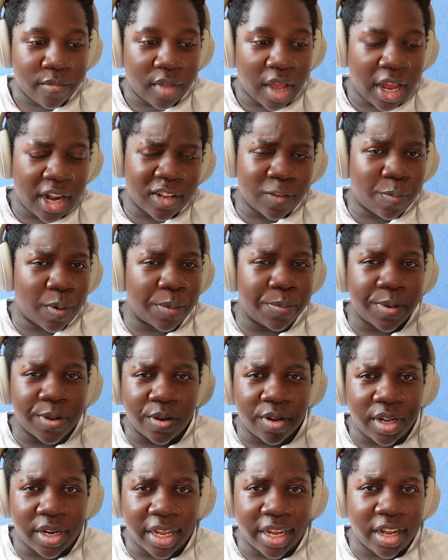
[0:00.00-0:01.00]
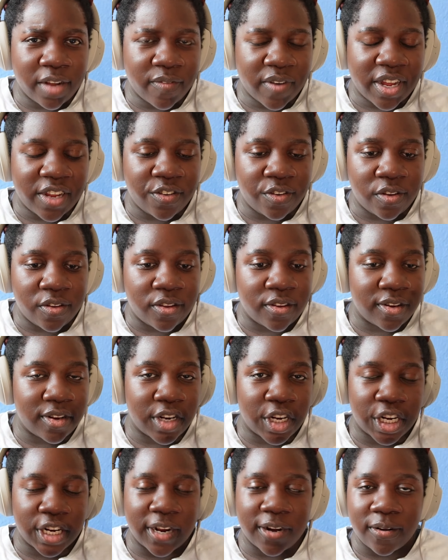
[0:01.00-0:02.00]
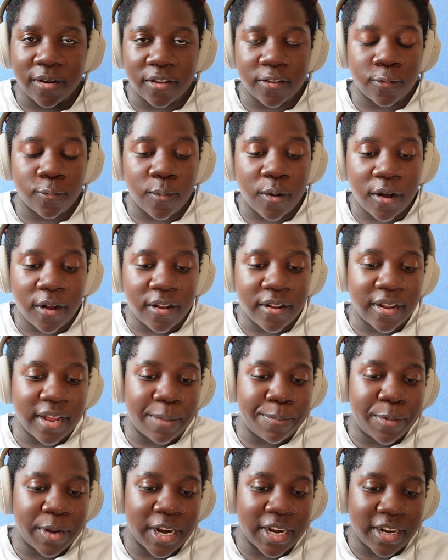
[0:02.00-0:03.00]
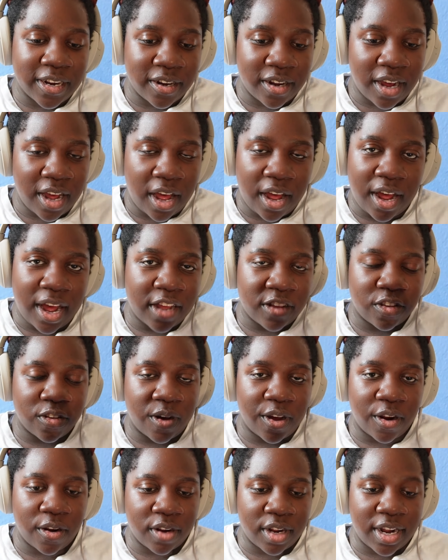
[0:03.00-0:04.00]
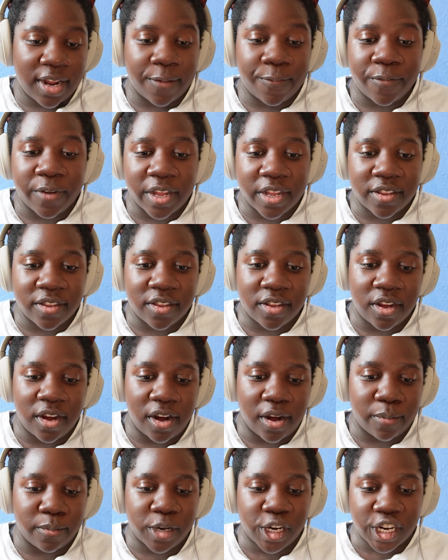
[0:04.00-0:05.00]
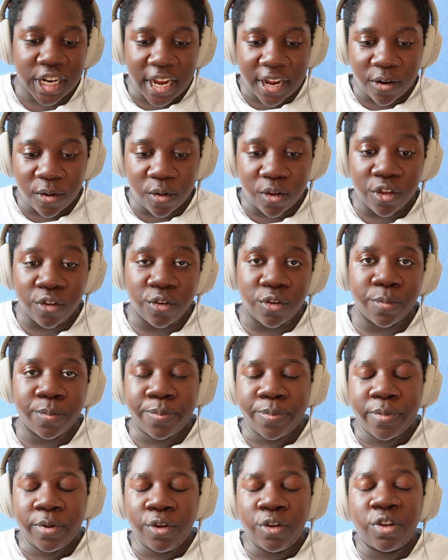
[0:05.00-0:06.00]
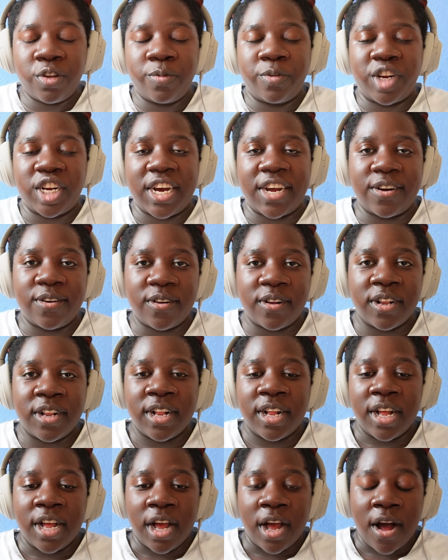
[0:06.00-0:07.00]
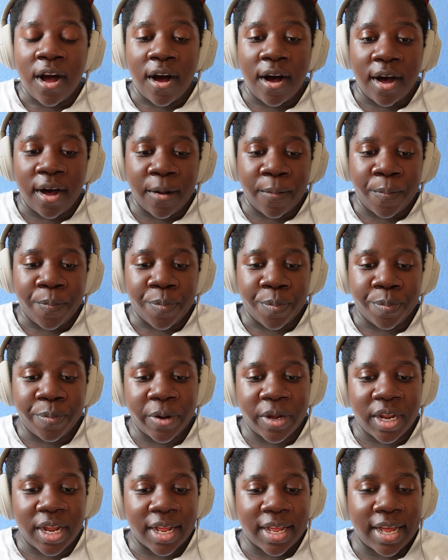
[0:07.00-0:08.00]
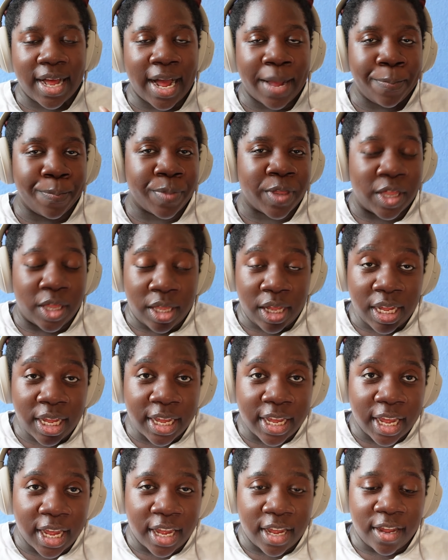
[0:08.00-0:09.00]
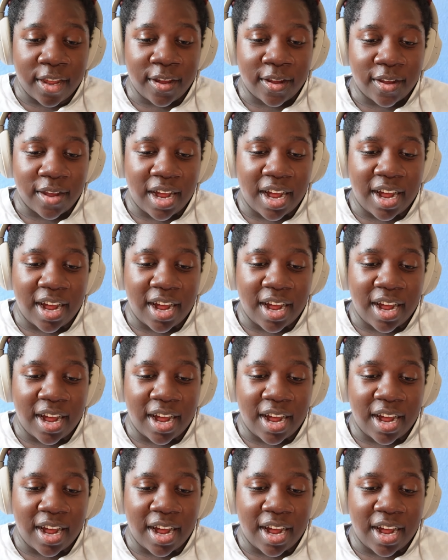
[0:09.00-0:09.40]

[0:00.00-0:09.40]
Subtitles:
it's probably on the League of Legends channel as well. But I saw it on the Netflix channel, YouTube channel. But I'm thinking,